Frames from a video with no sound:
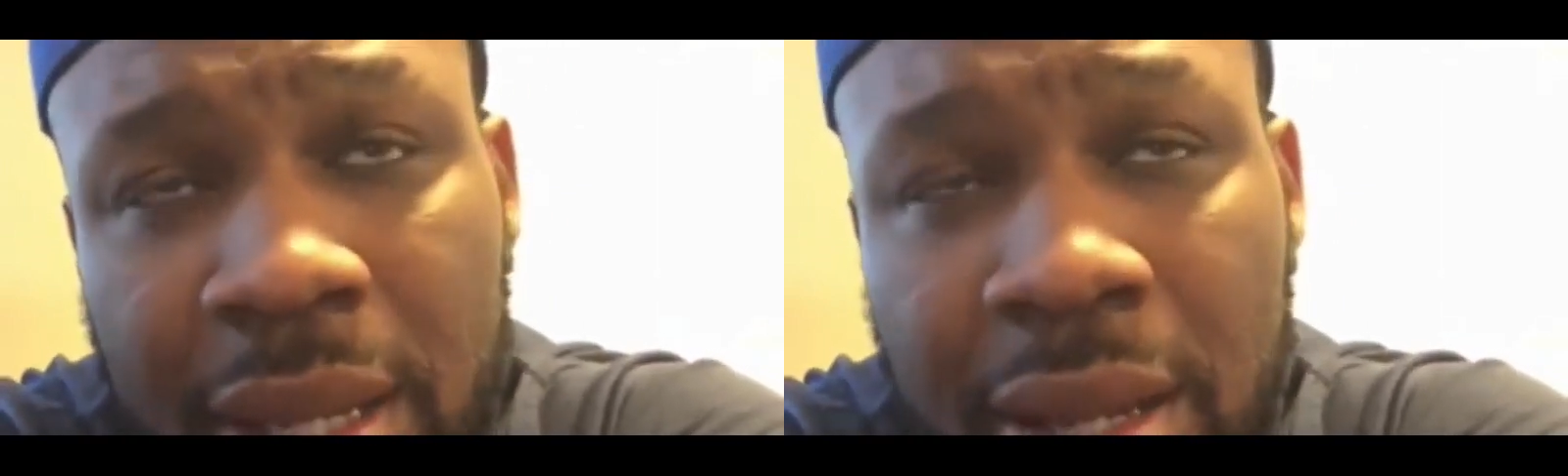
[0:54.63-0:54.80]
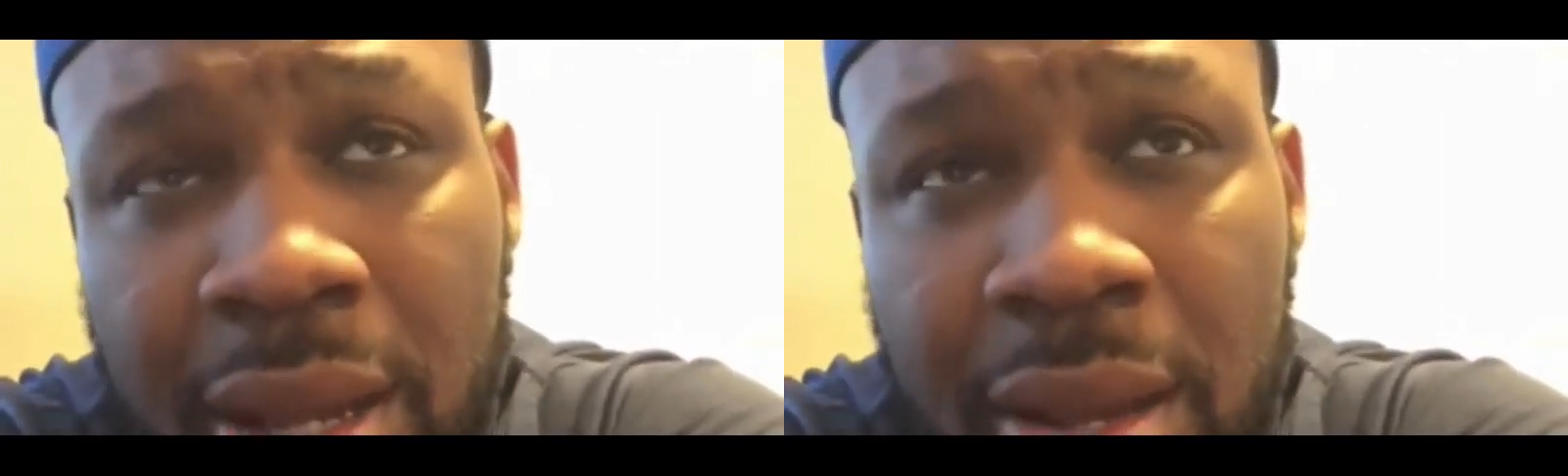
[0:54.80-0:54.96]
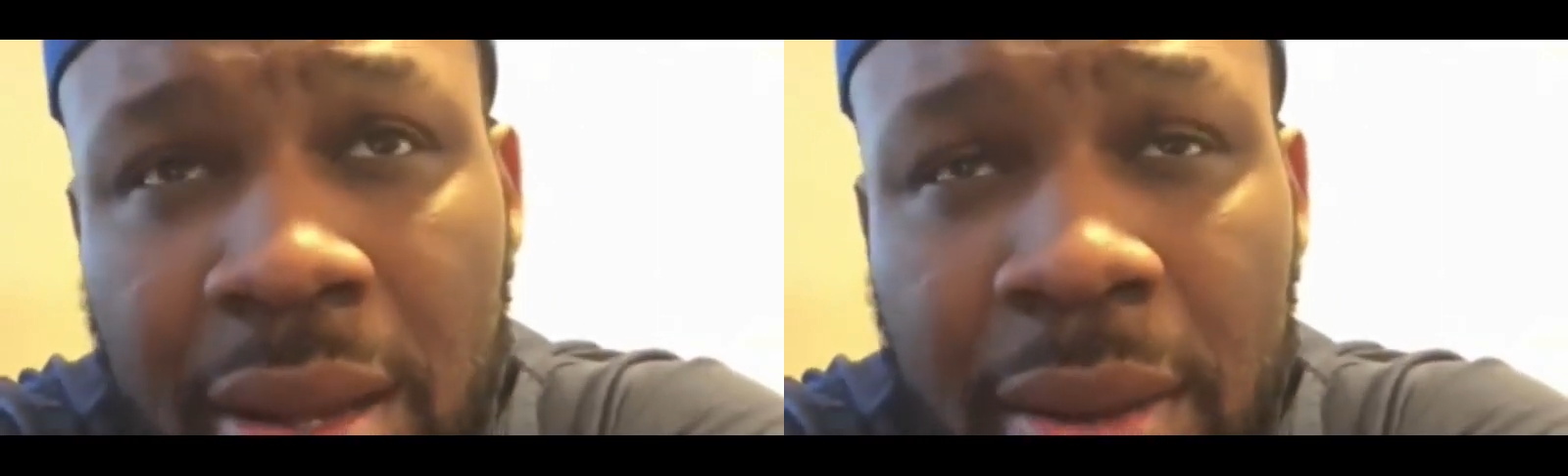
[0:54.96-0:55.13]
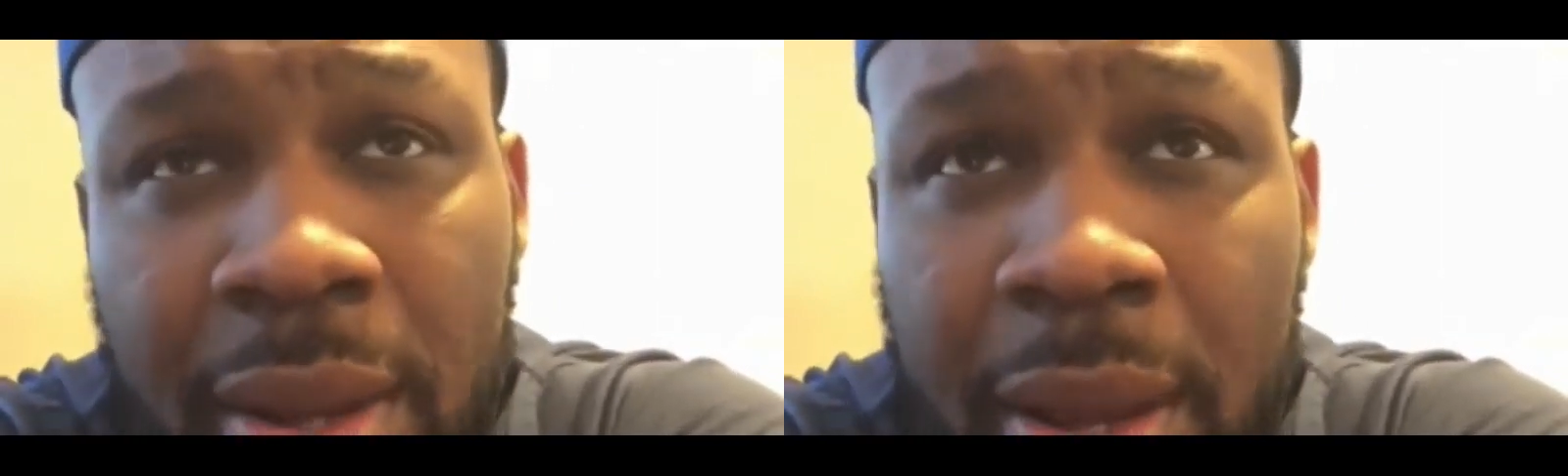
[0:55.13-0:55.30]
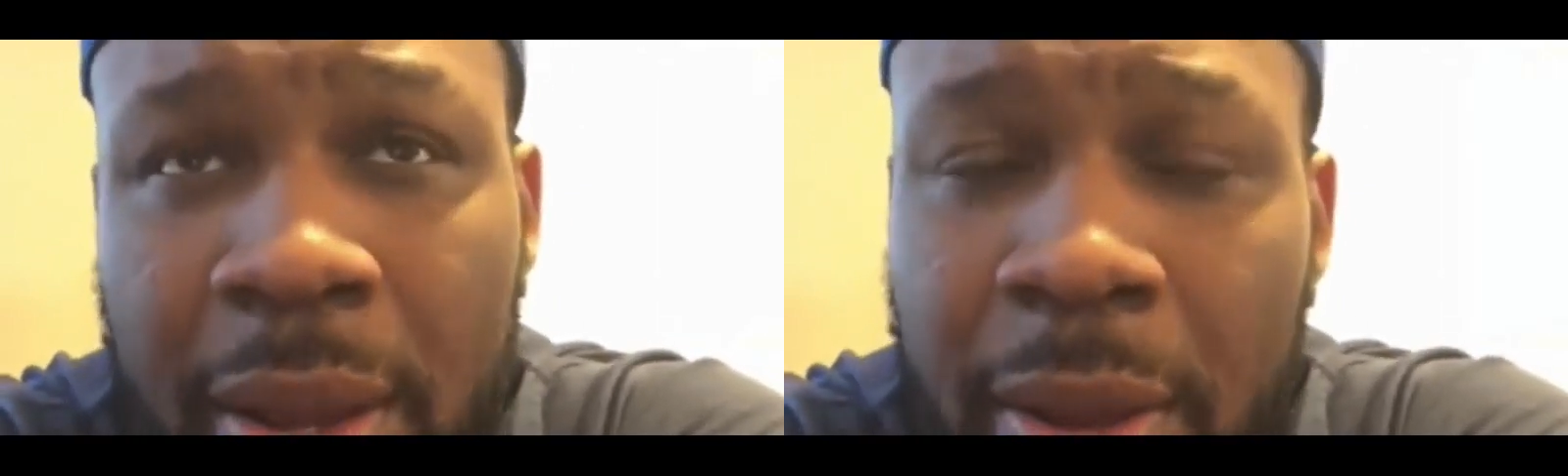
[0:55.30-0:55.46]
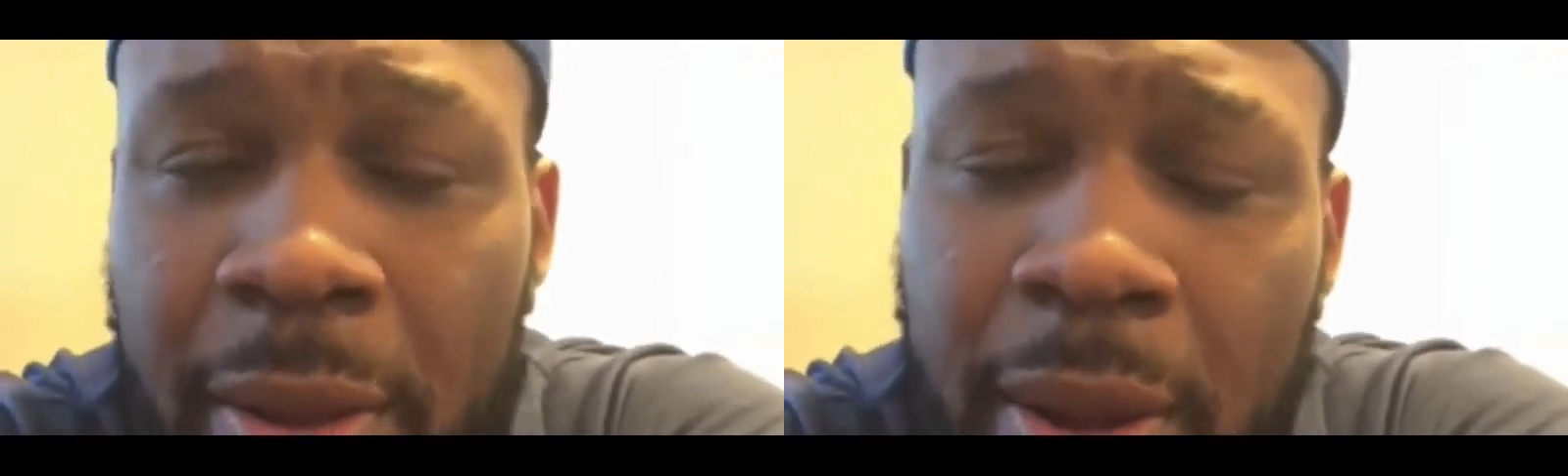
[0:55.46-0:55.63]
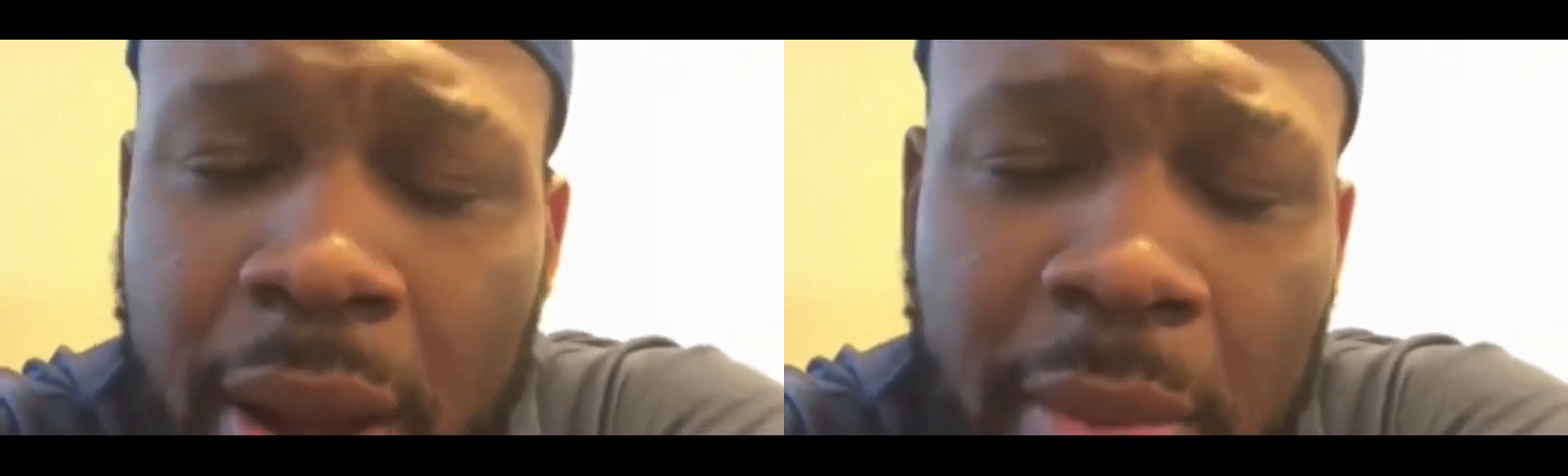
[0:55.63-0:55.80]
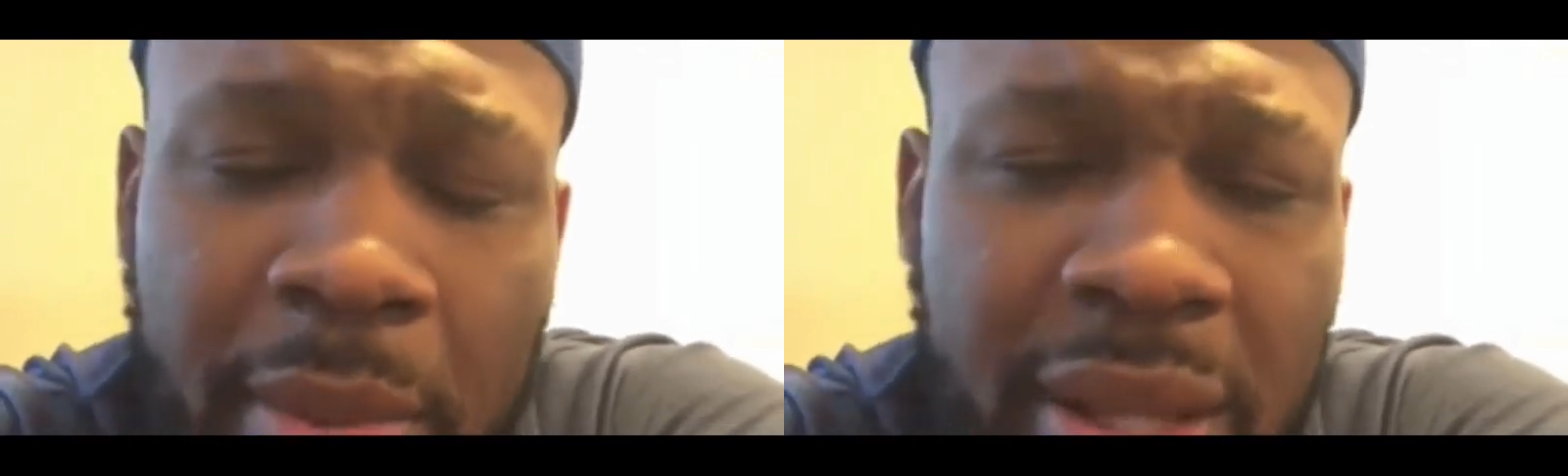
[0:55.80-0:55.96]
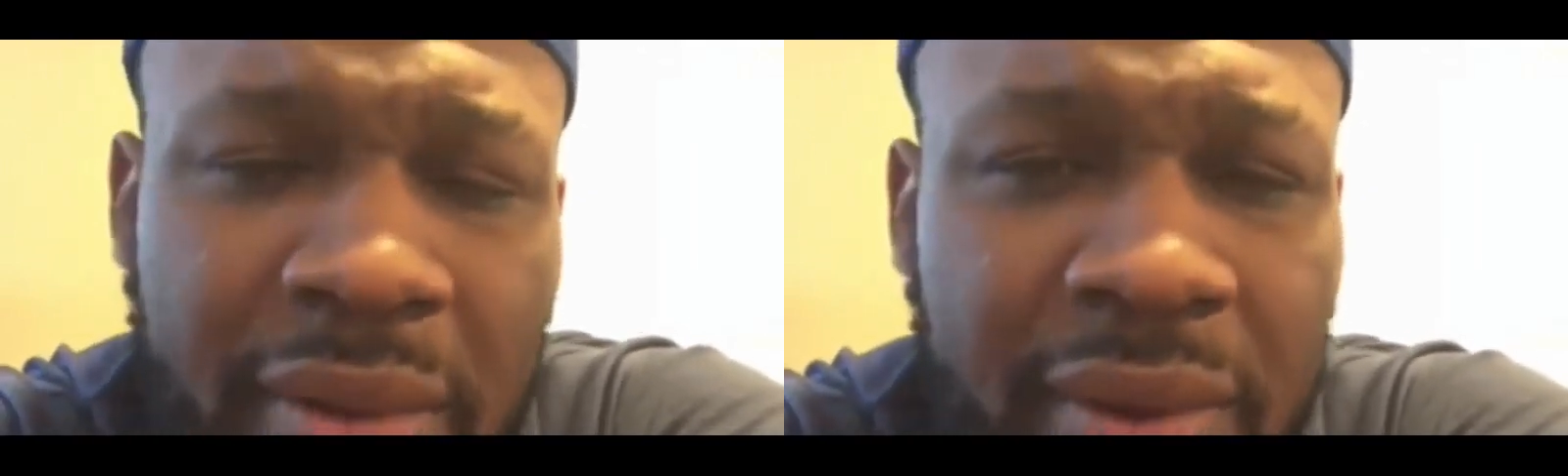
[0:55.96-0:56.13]
And I'm
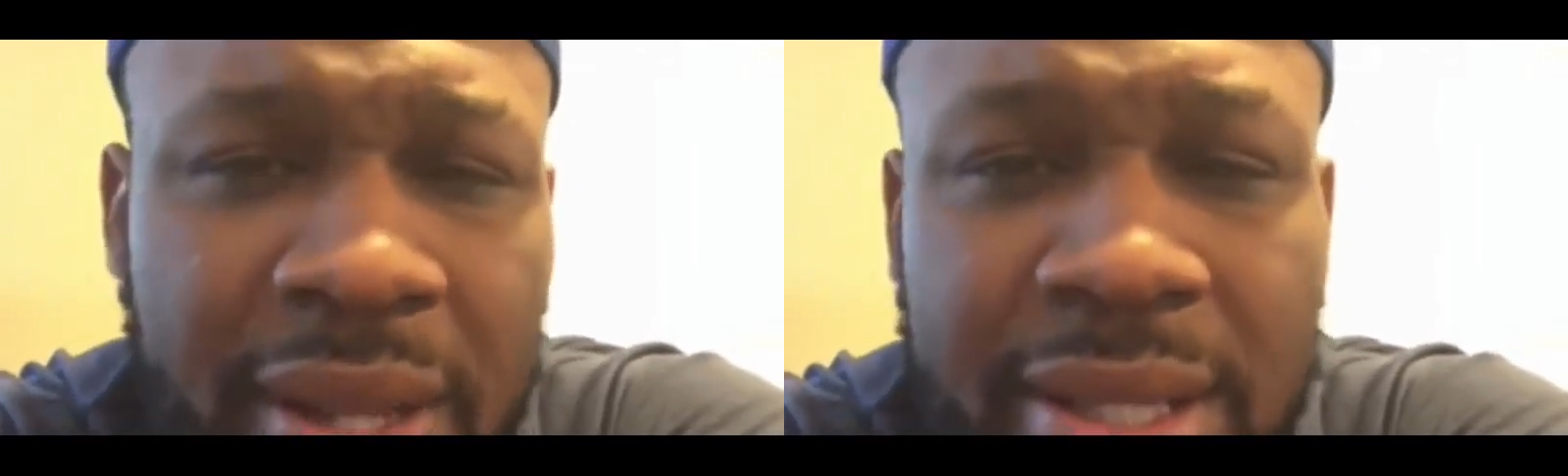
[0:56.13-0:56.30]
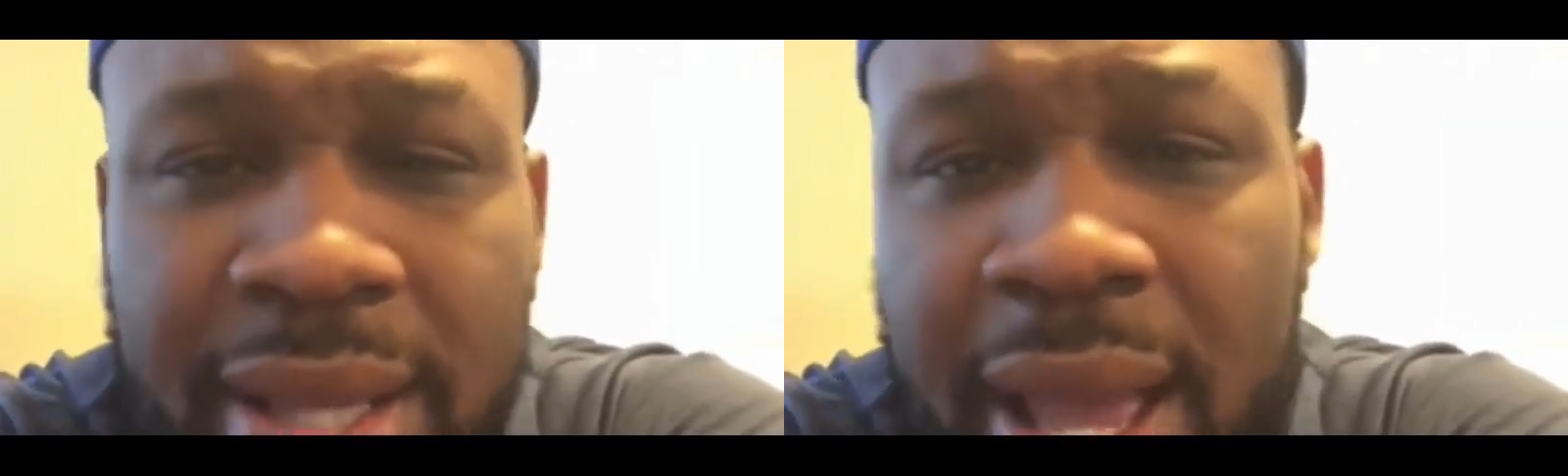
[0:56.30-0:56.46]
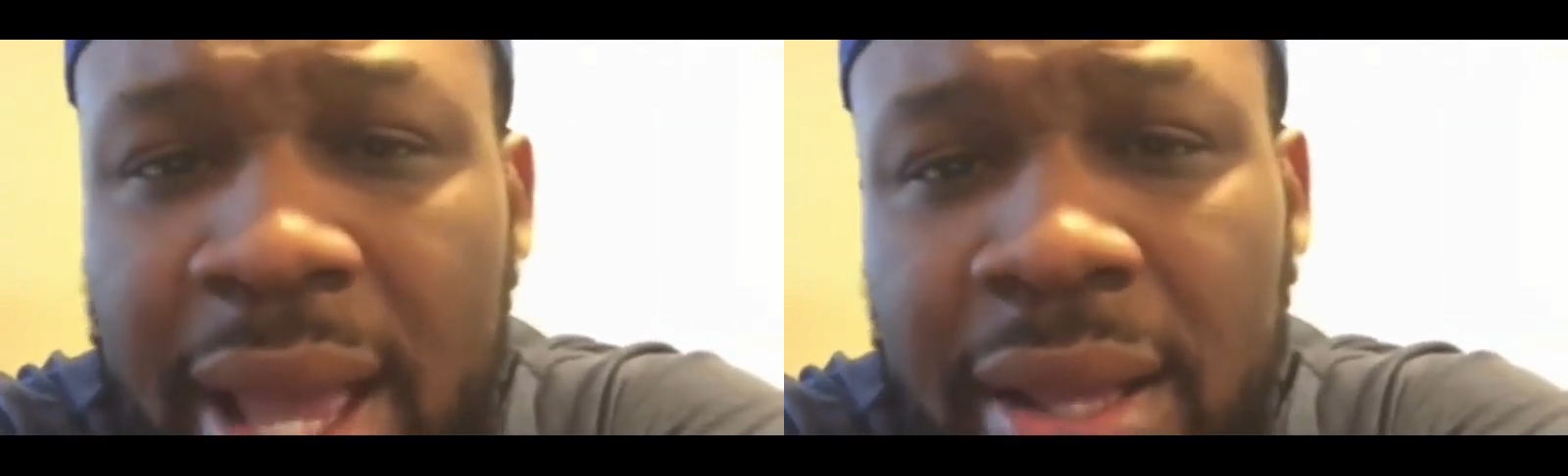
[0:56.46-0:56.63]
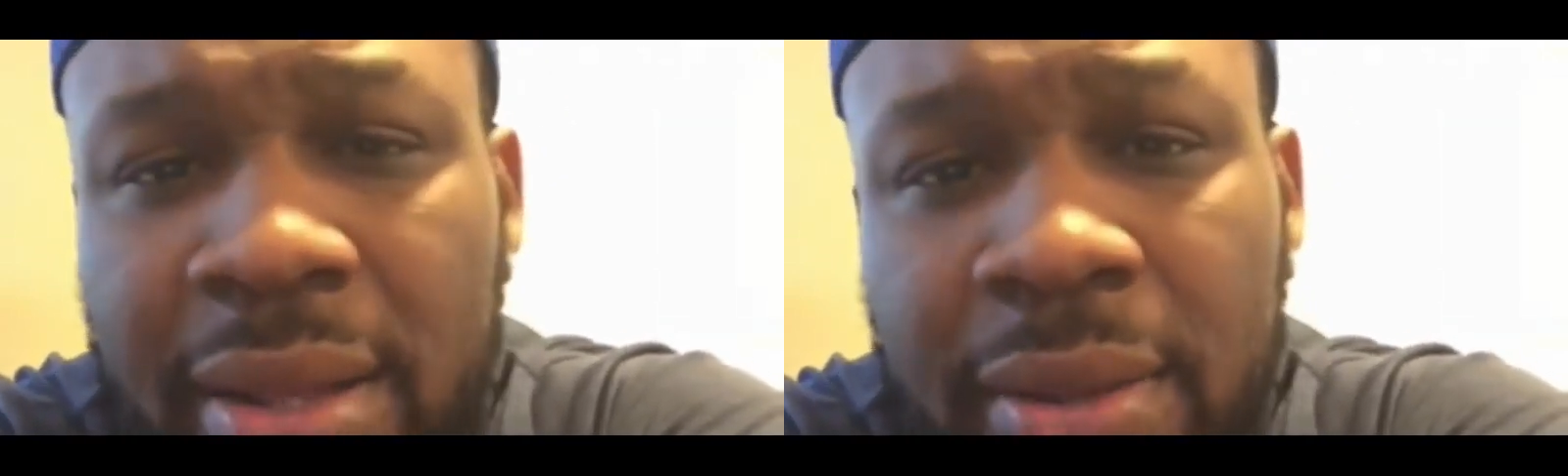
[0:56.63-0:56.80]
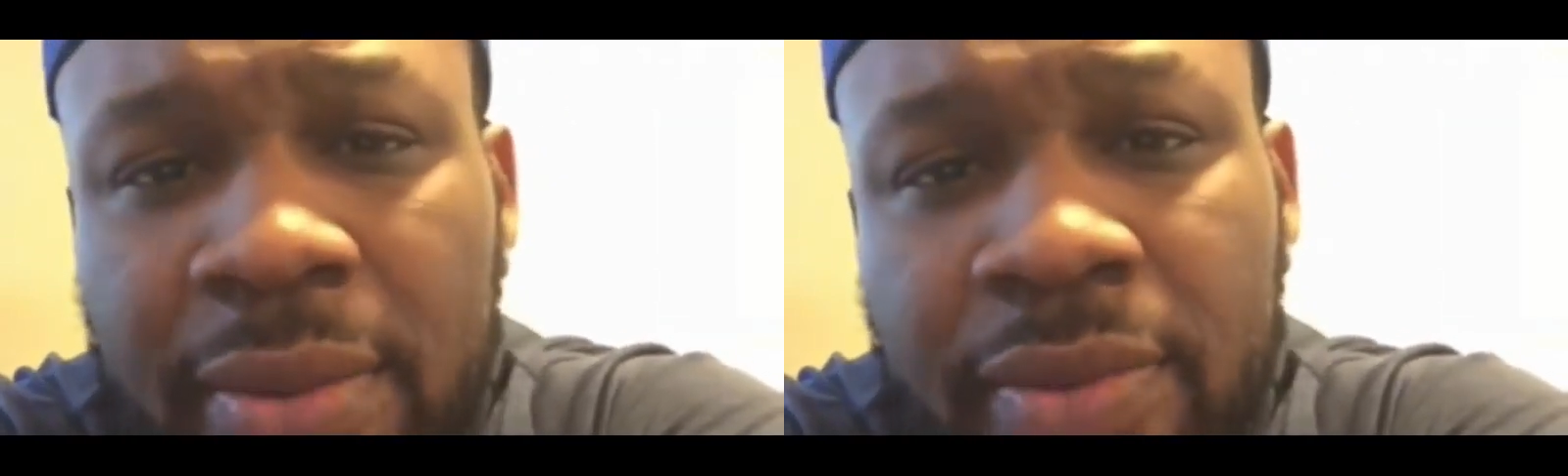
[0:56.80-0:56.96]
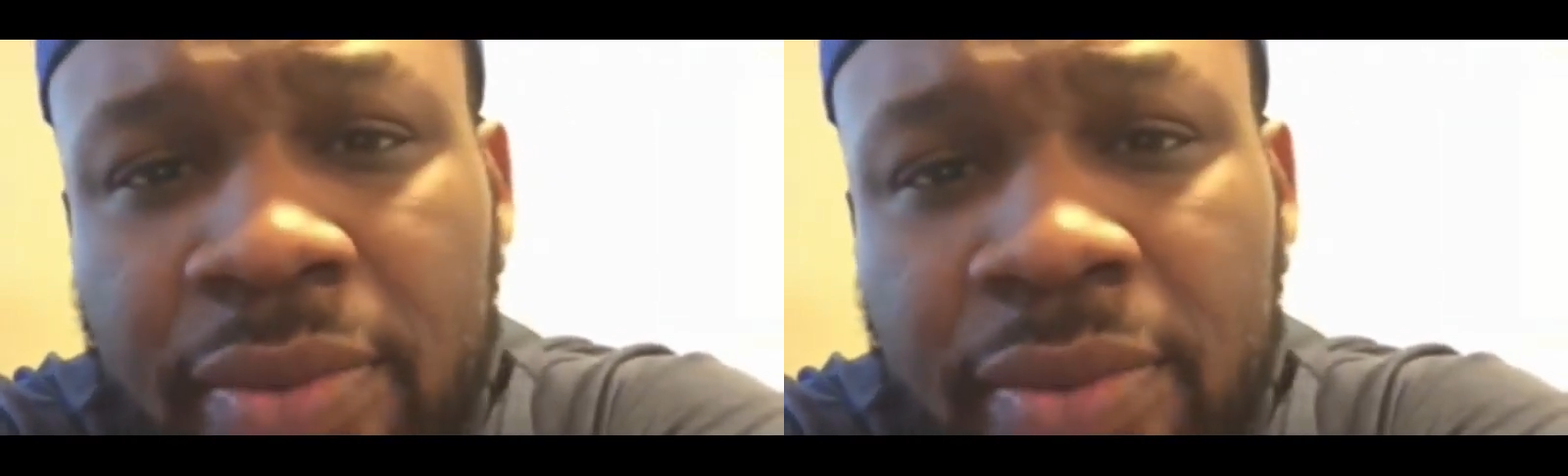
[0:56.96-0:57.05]
gonna leave it as that.